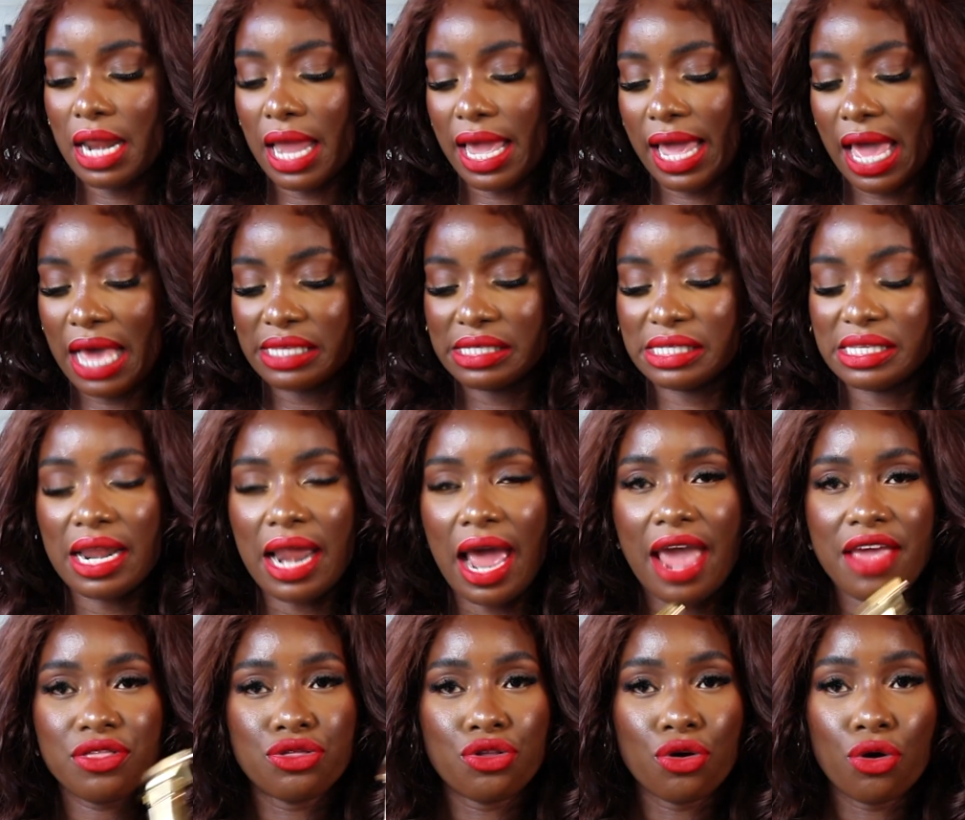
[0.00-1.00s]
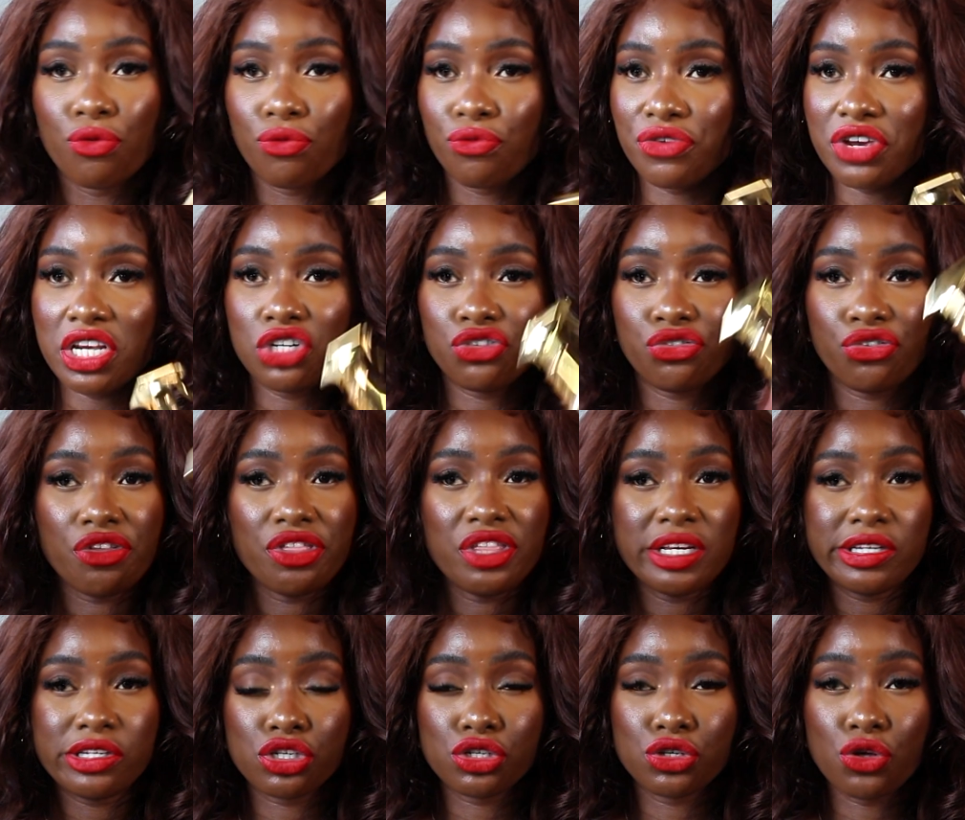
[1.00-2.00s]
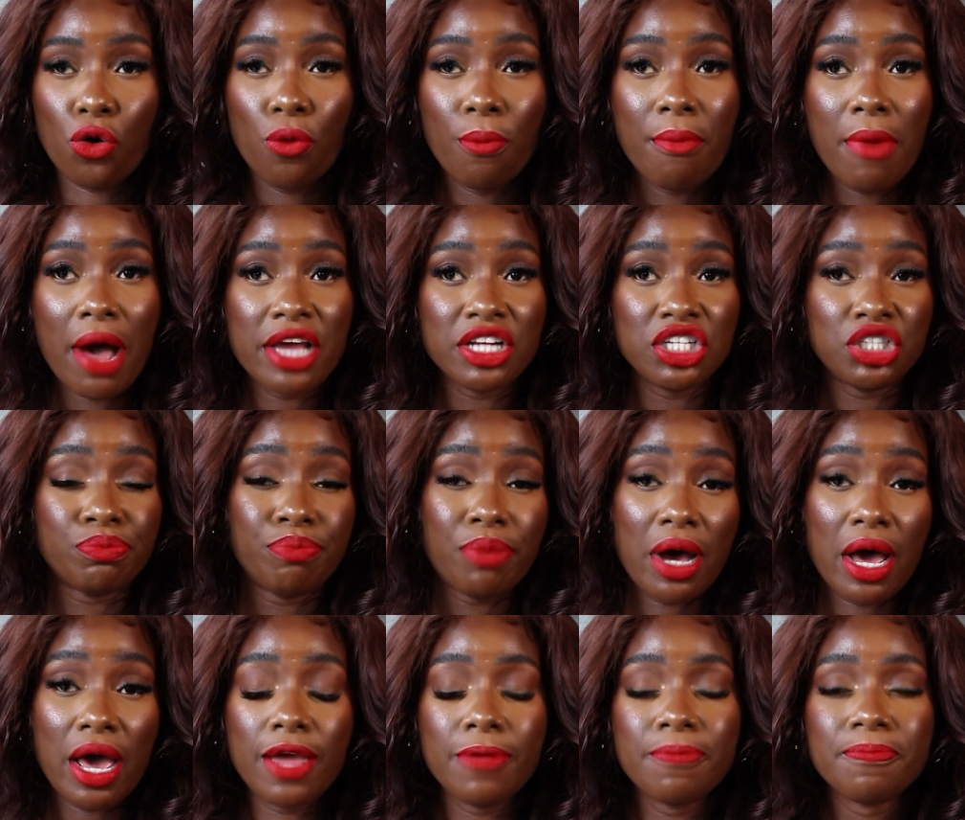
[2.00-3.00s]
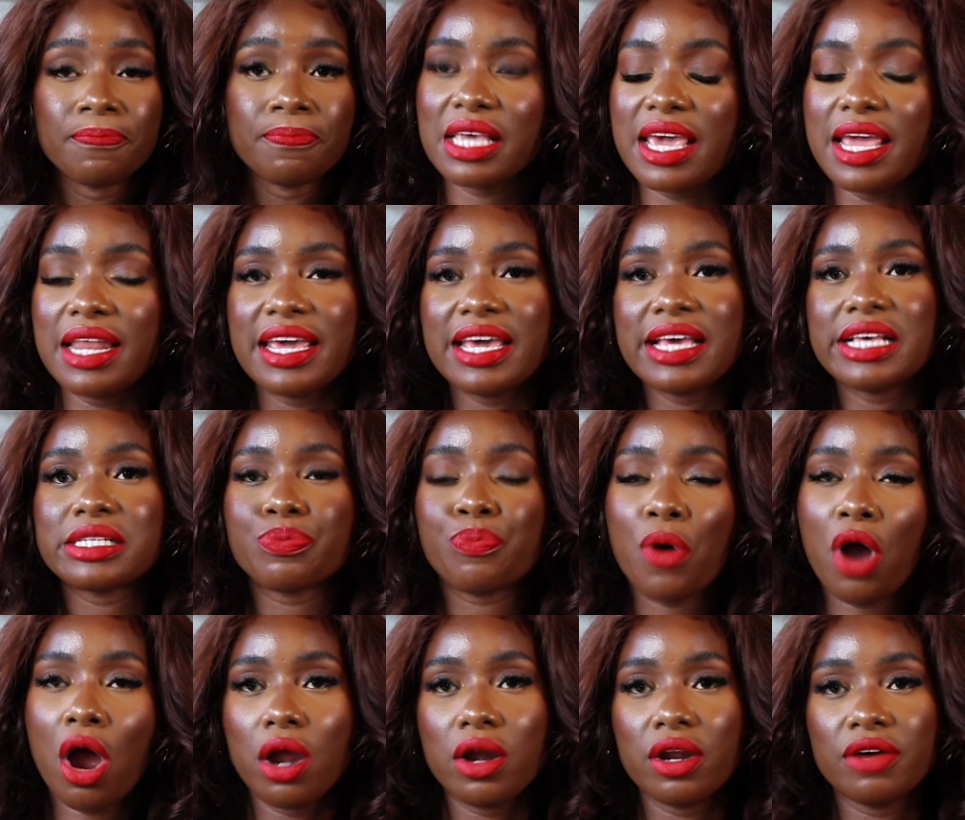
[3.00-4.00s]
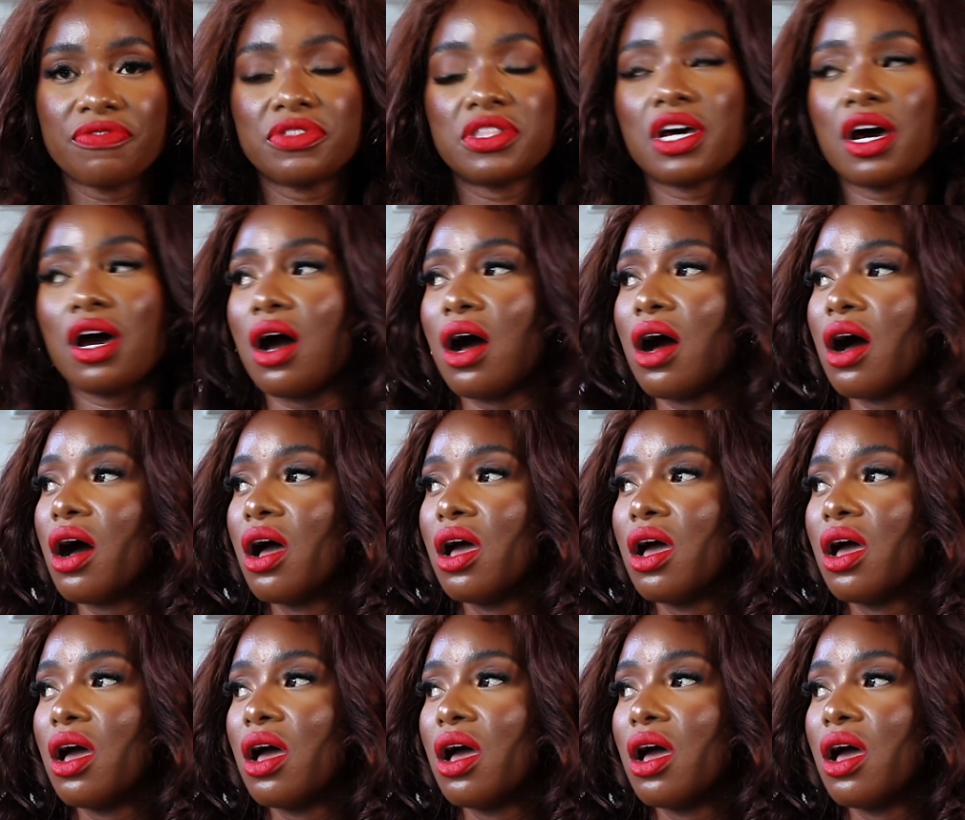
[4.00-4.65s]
Like I said, I don't reach for this so much, but it is part of the